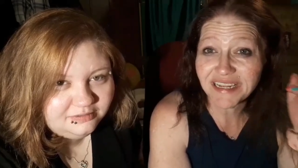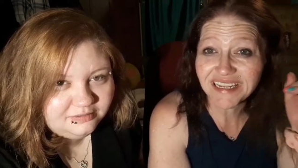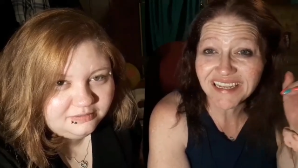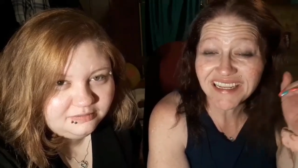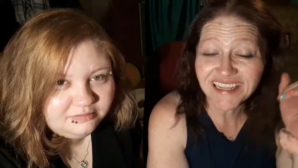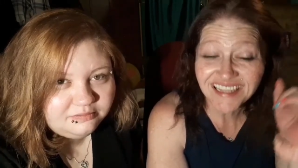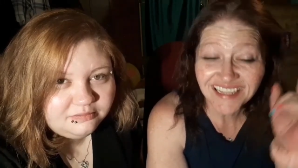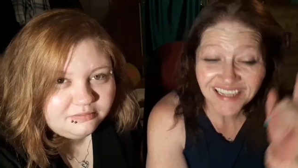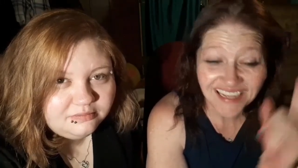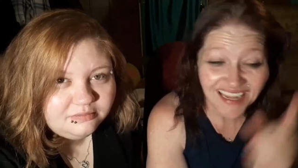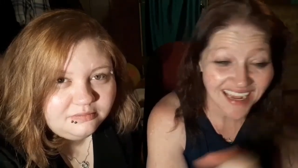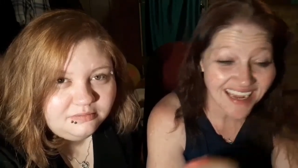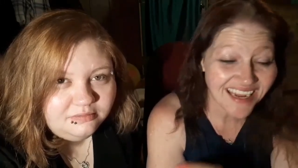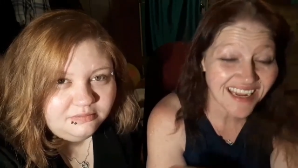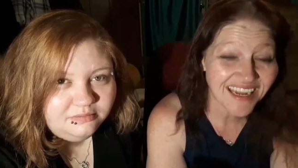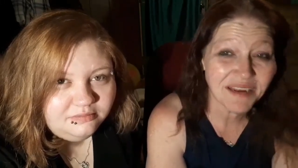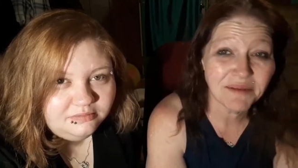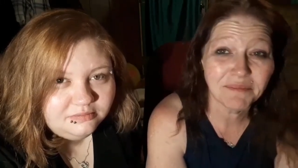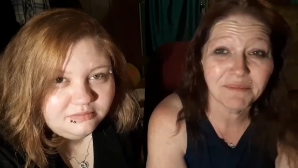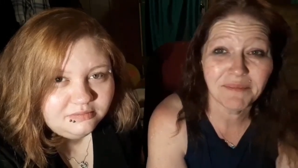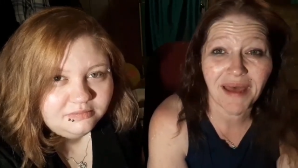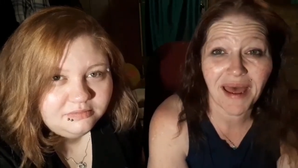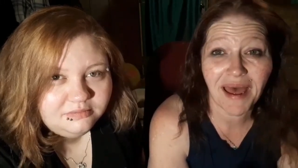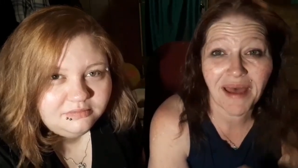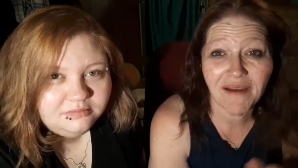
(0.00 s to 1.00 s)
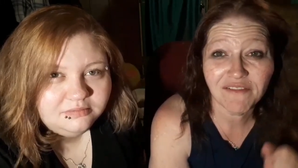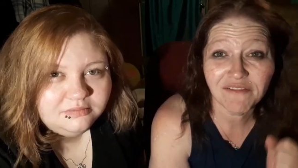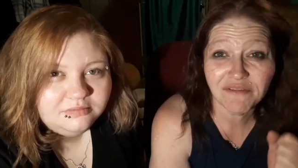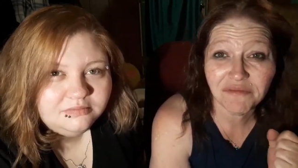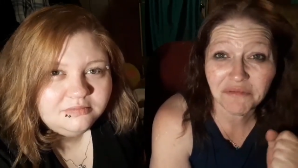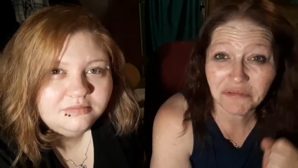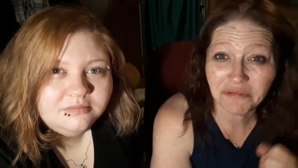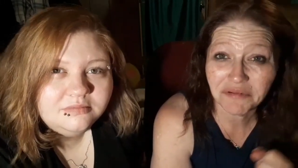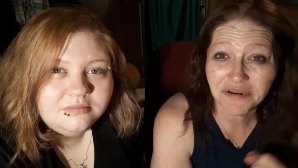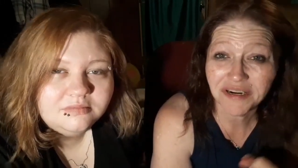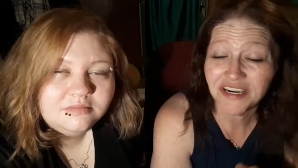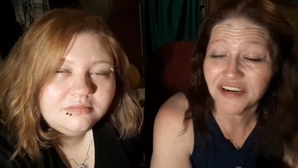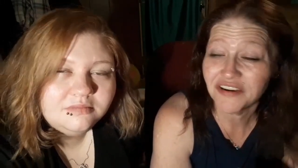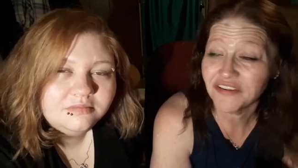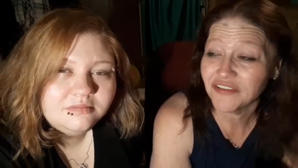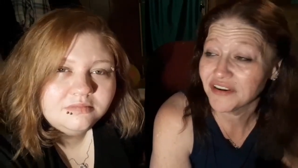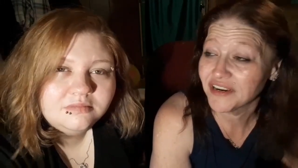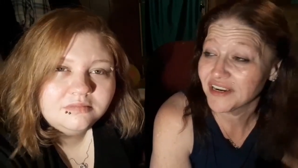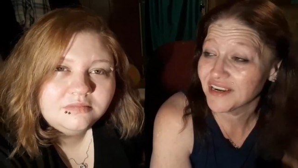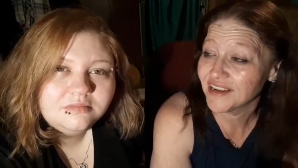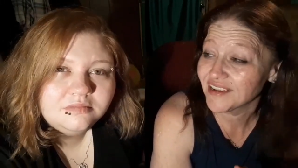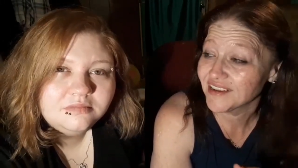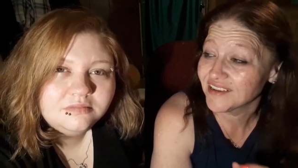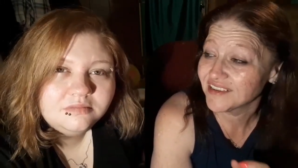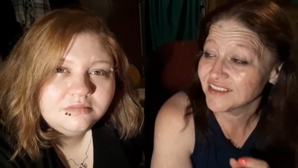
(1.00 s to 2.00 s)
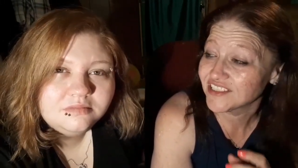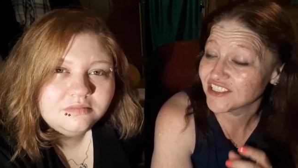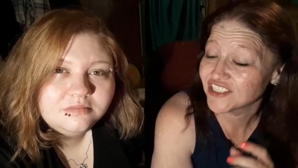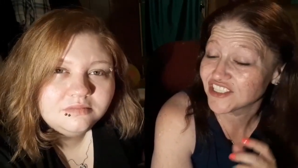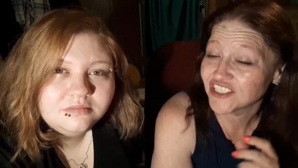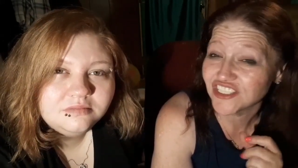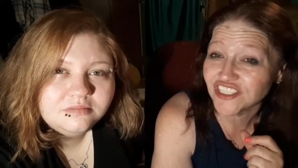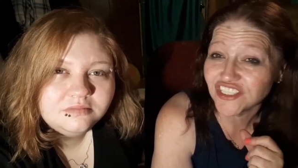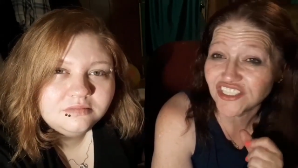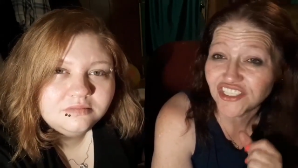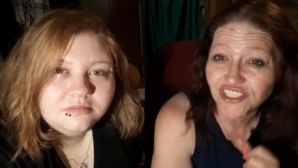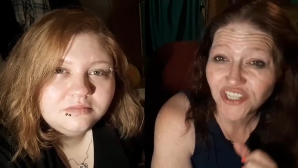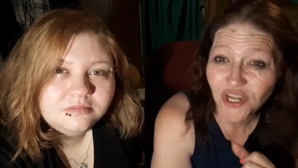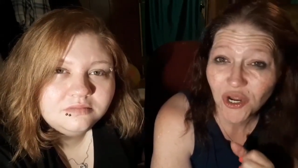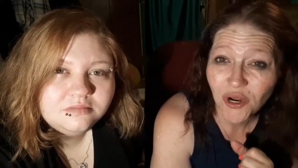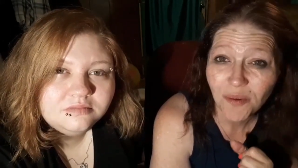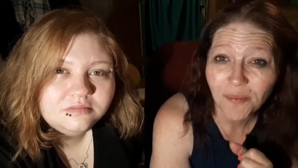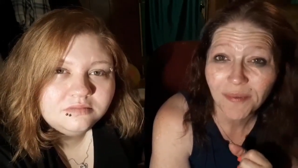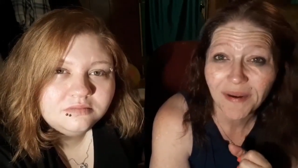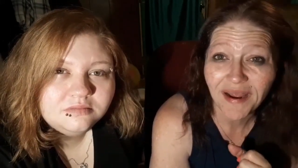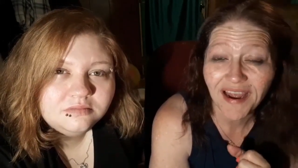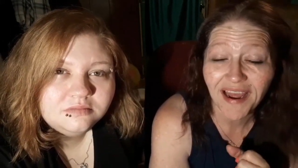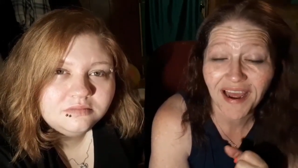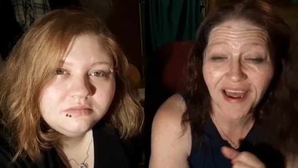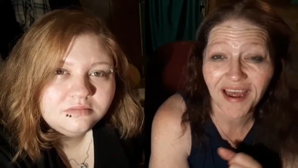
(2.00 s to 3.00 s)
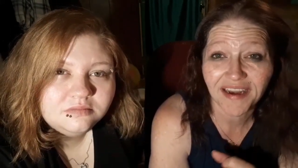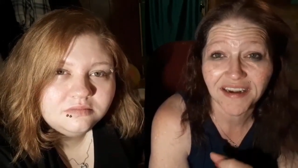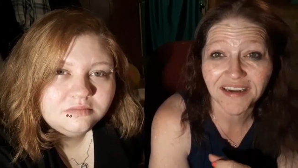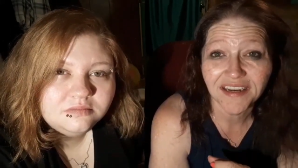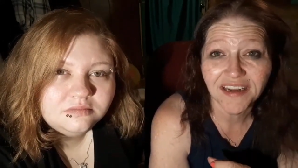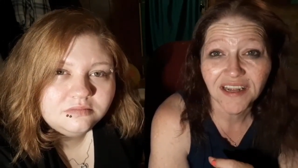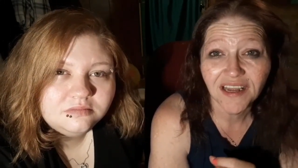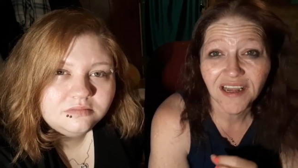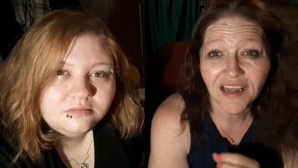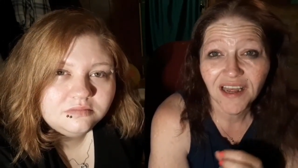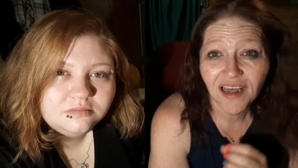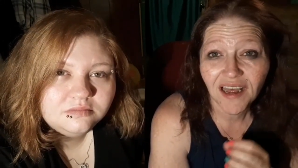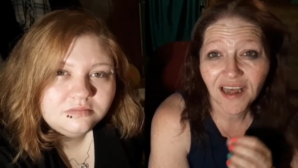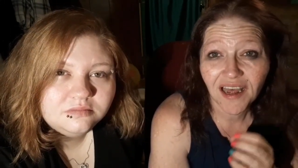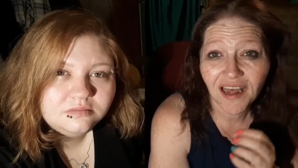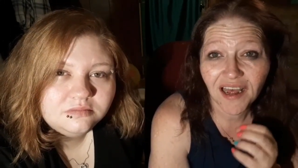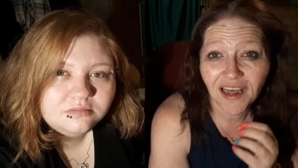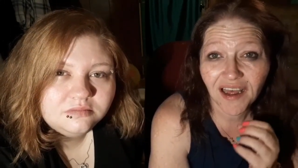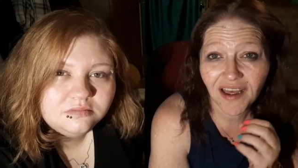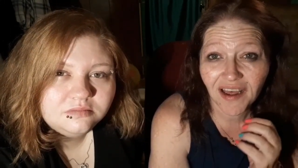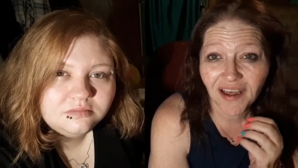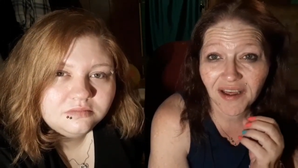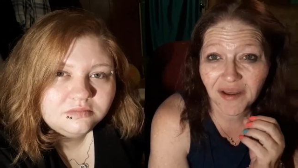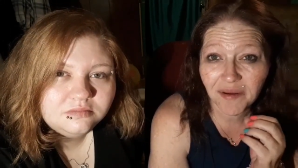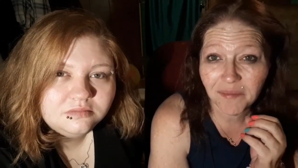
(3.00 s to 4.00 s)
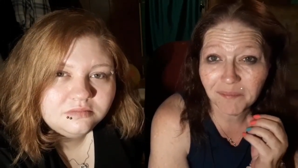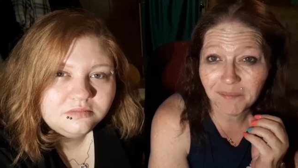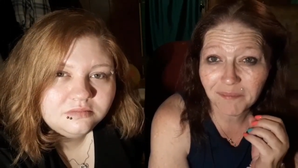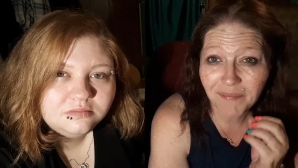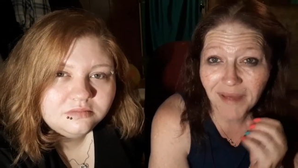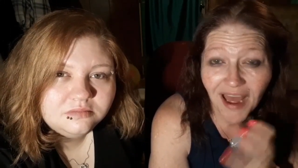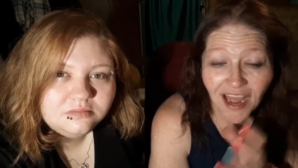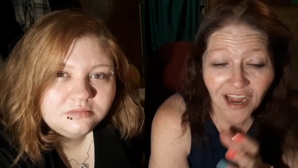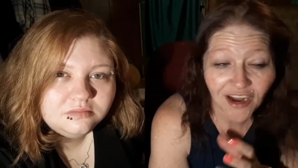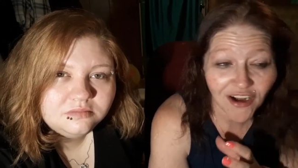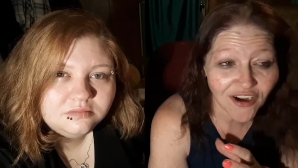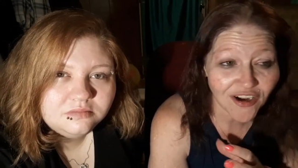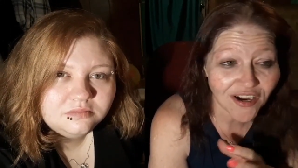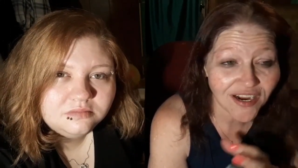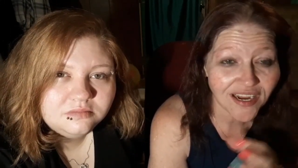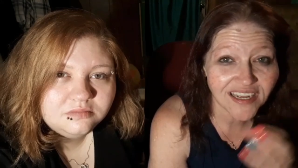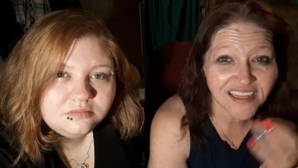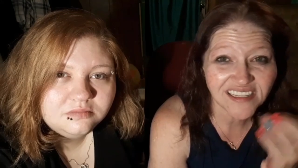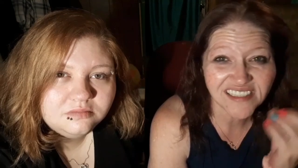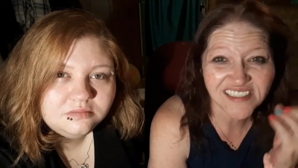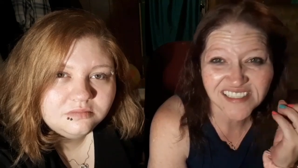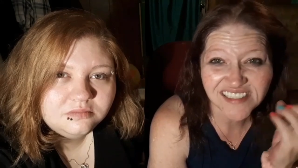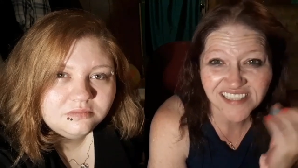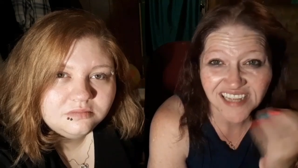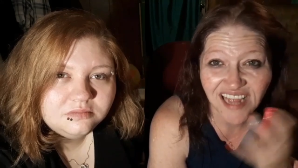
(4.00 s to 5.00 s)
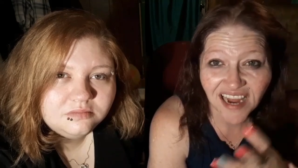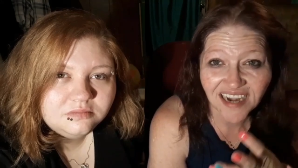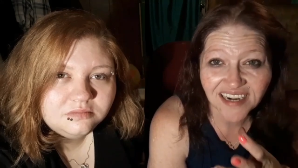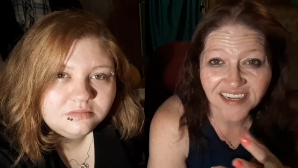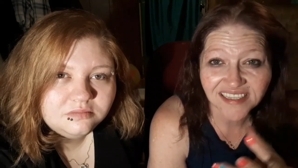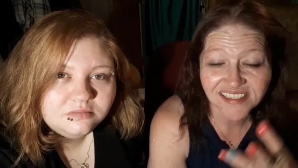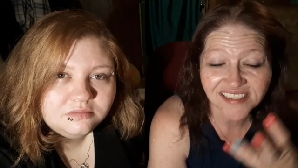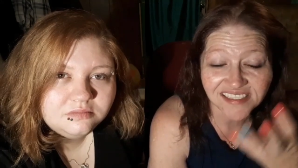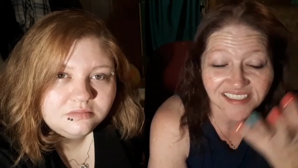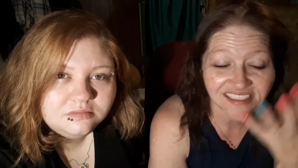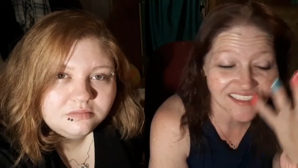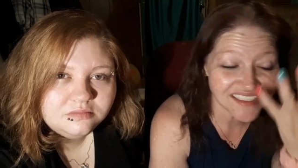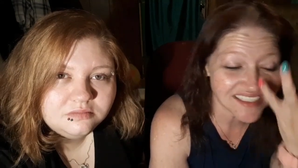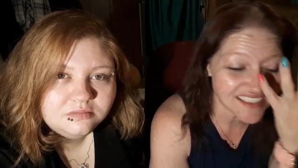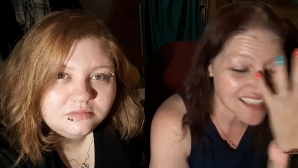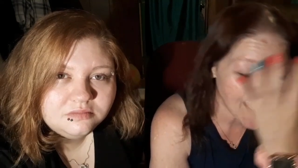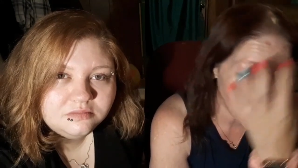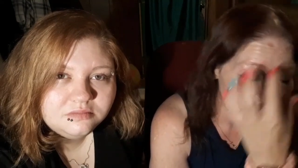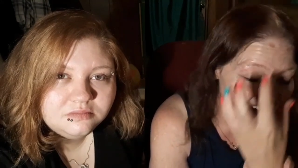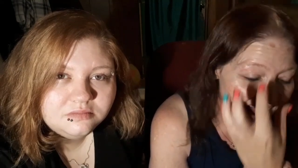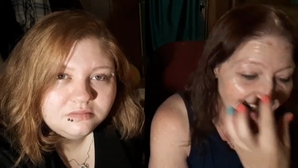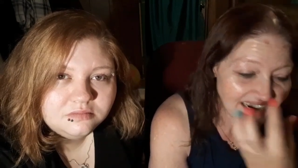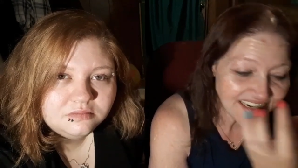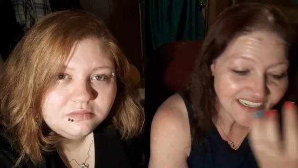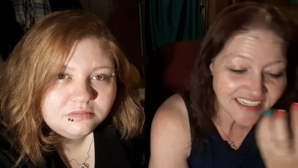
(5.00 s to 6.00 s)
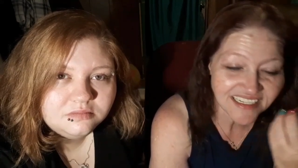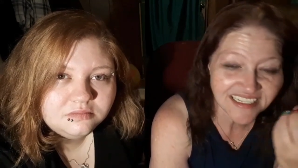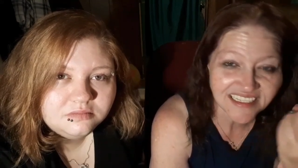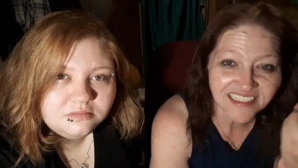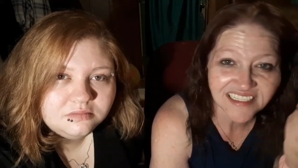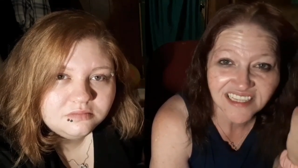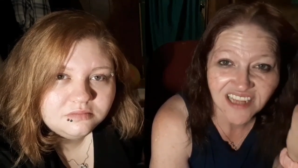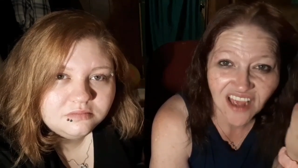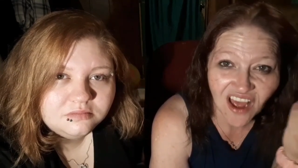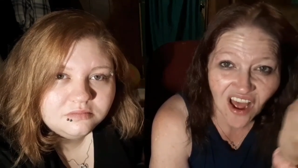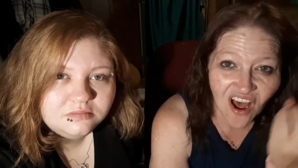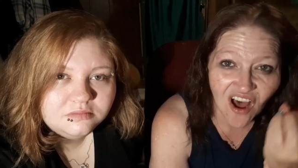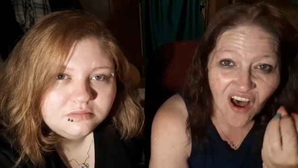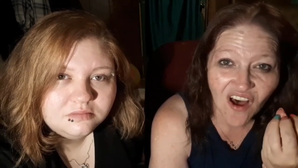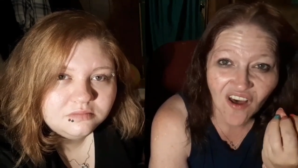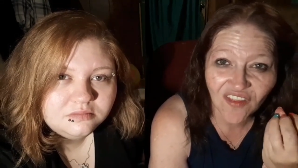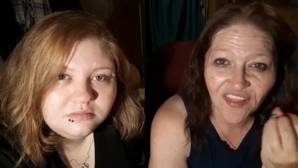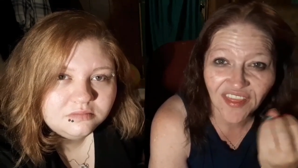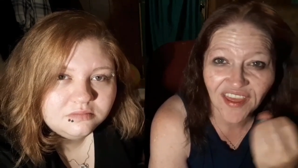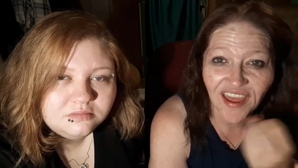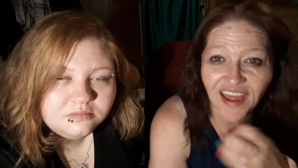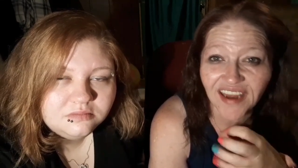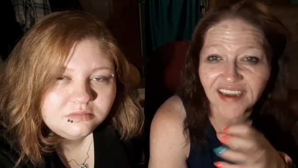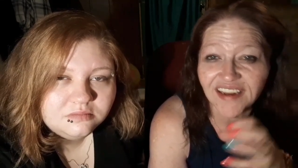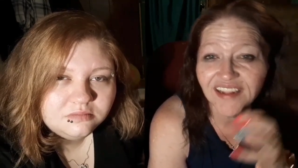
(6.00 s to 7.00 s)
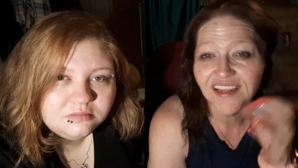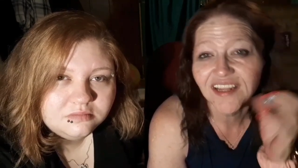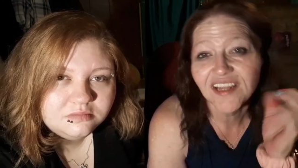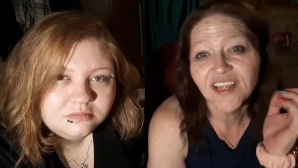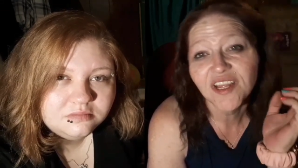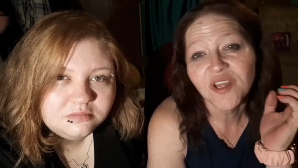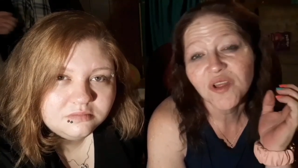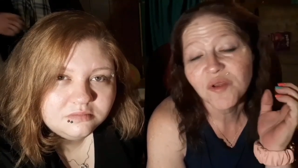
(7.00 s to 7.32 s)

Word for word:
Speaker 1: have been kicking my rear end so bad. Migraines, sinuses, tightness, all that.